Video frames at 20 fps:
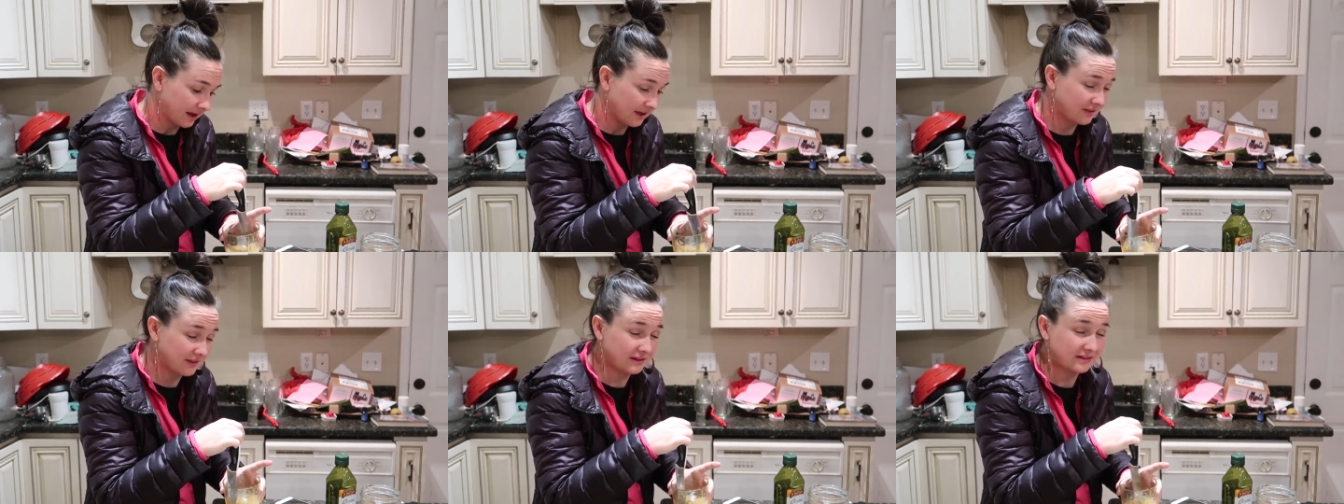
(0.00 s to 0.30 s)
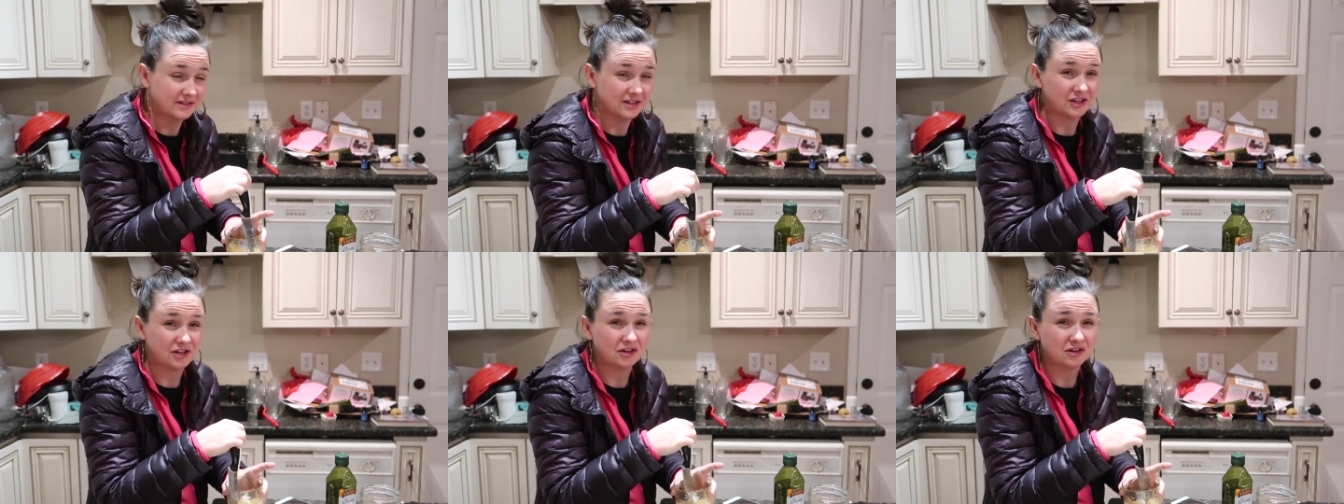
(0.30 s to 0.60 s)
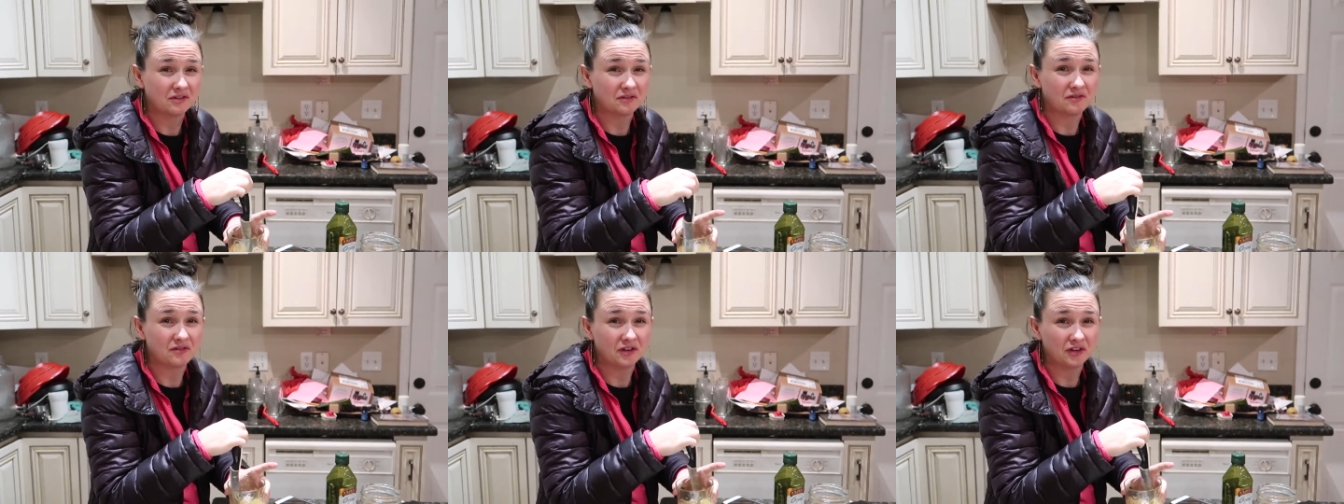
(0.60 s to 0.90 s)
And they said
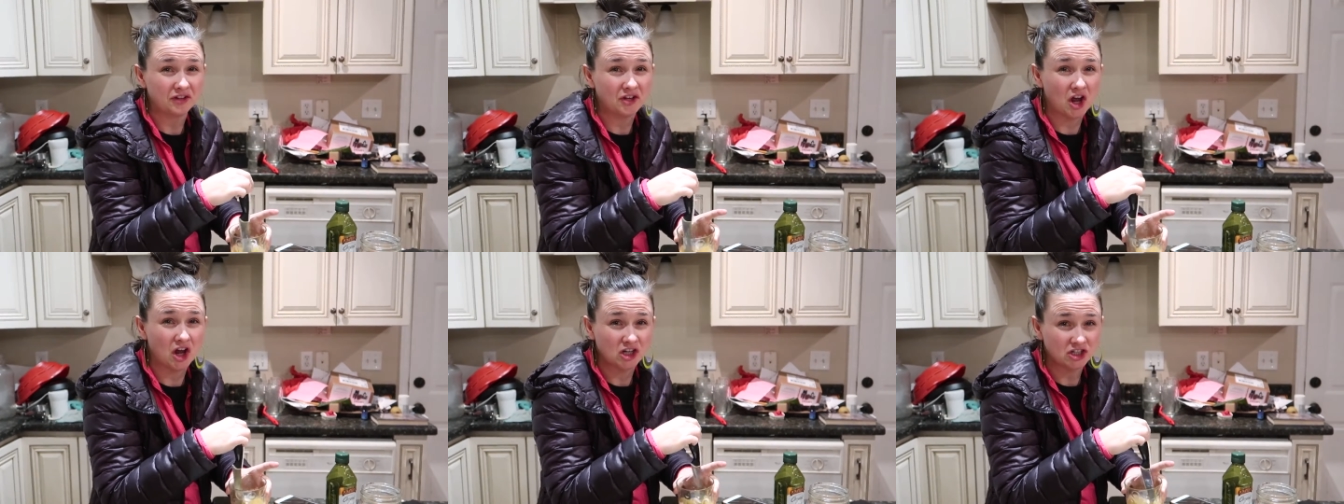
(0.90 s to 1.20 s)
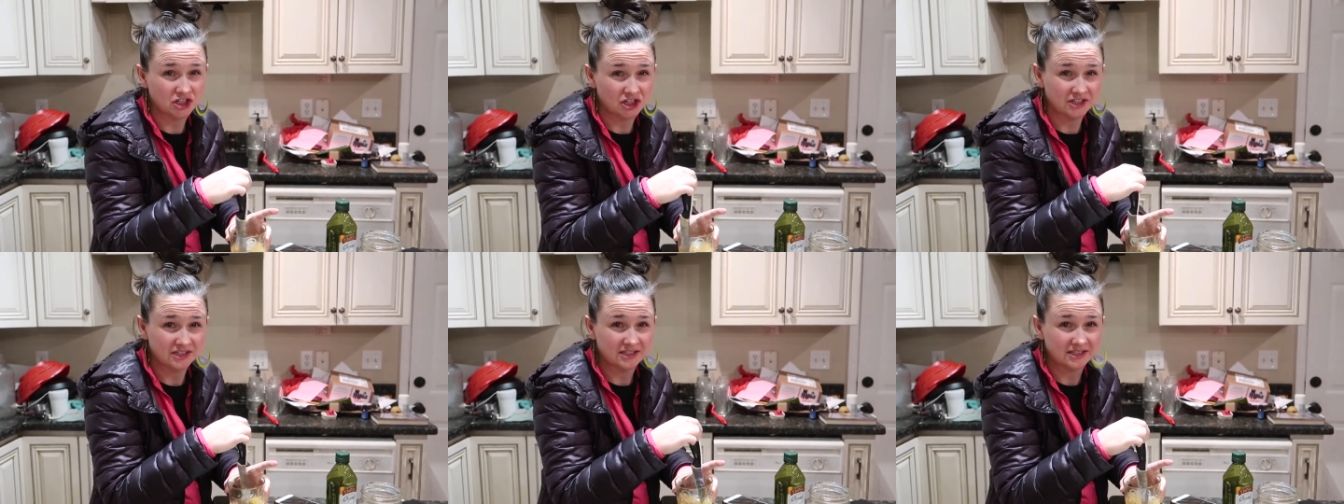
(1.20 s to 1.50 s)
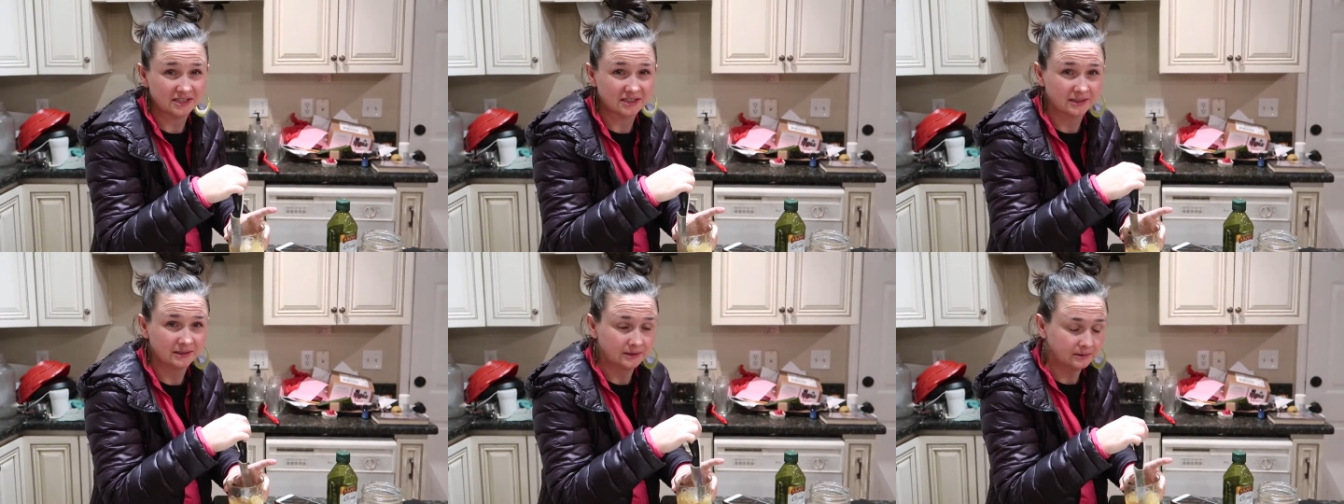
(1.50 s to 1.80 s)
you can feel
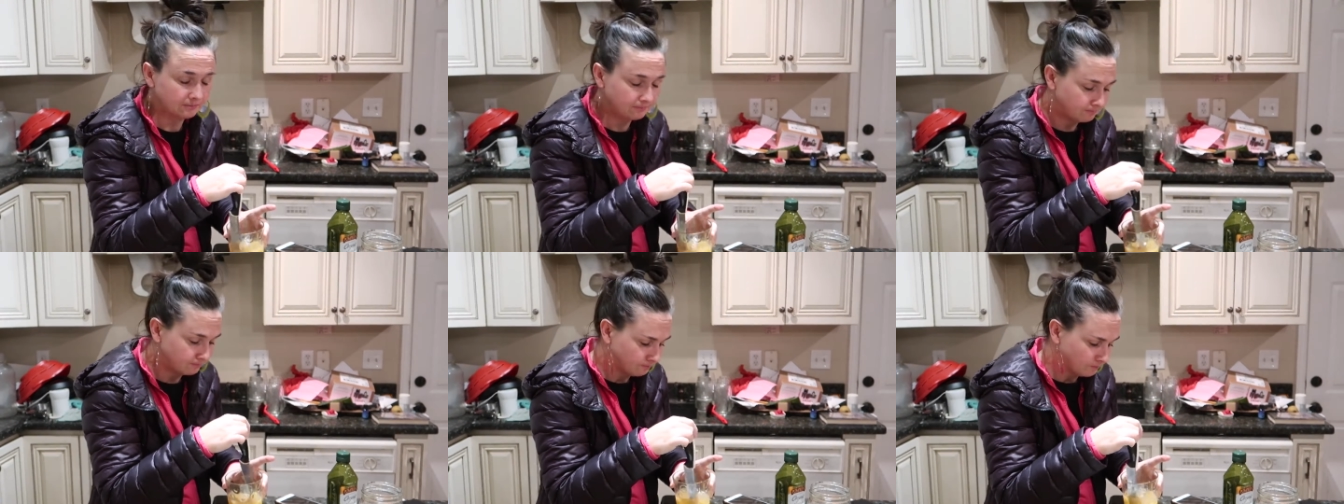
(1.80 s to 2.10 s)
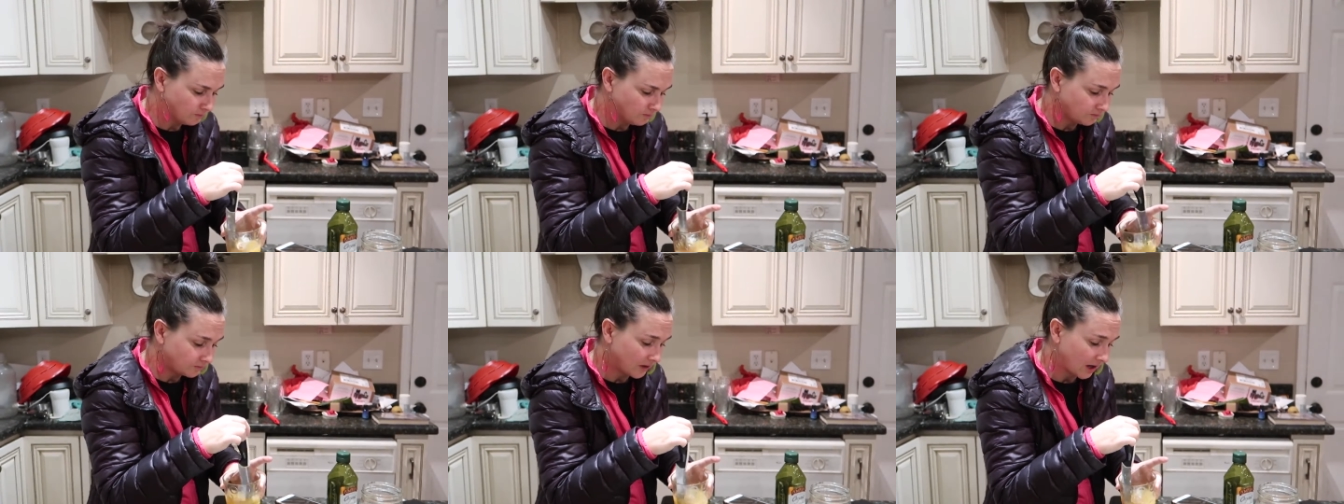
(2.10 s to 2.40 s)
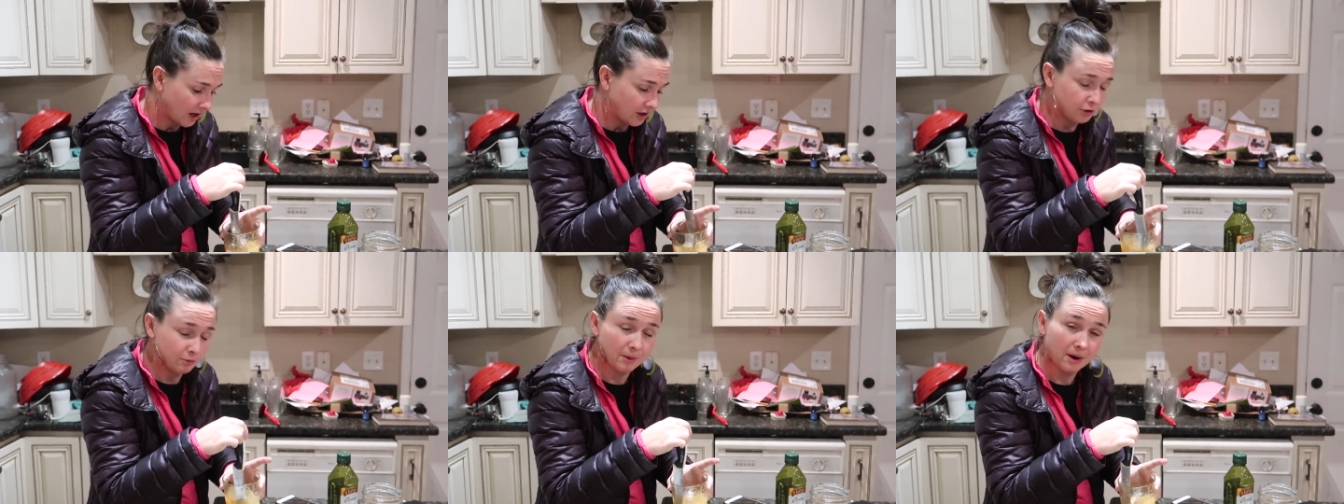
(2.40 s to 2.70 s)
nauseous
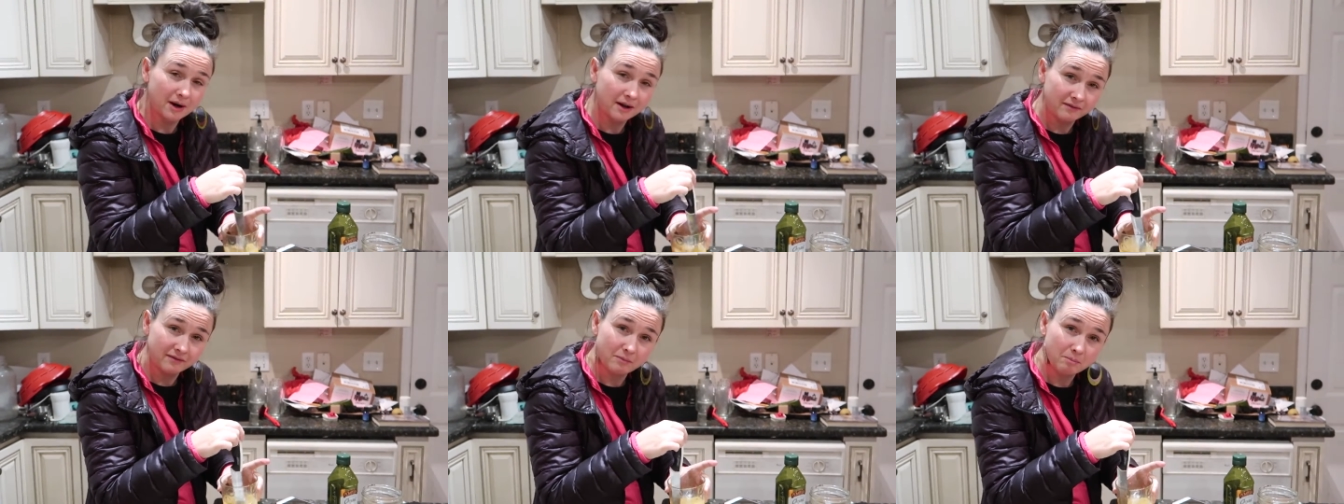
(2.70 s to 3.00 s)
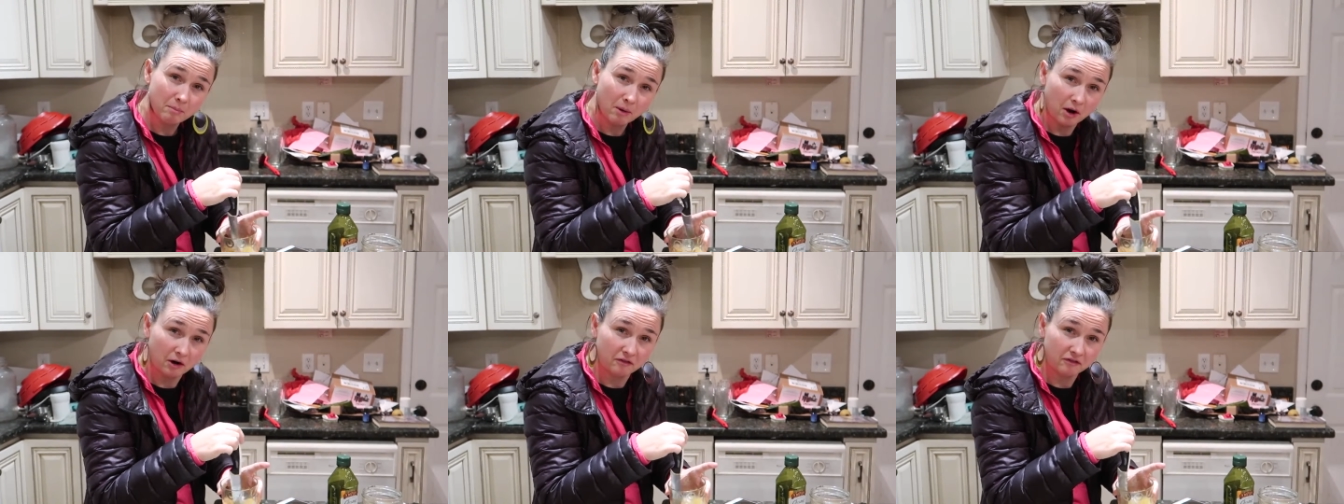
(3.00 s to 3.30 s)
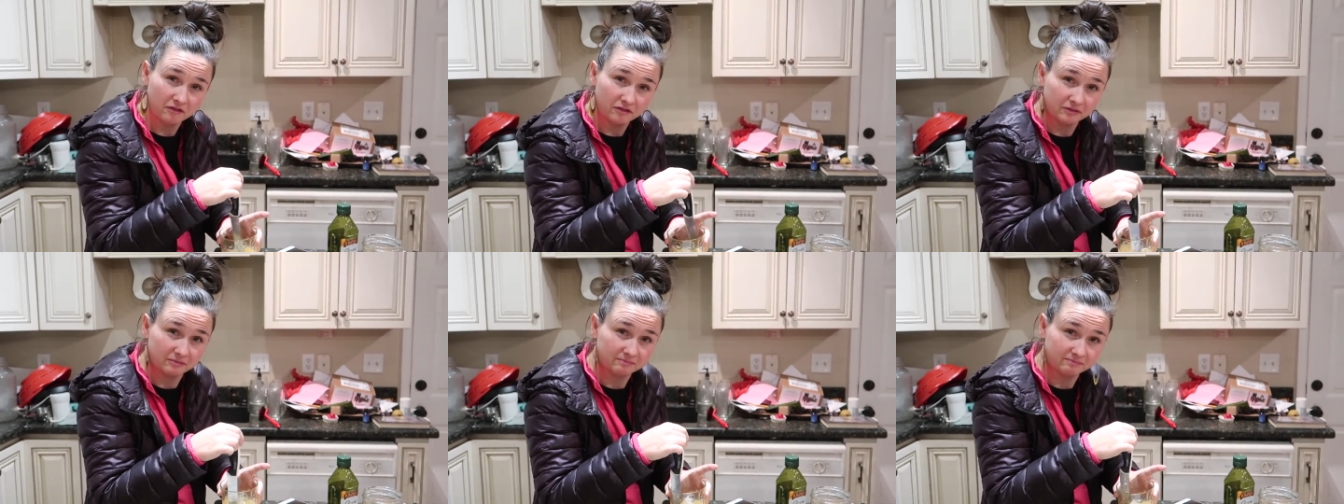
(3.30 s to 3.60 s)
and you might even barf.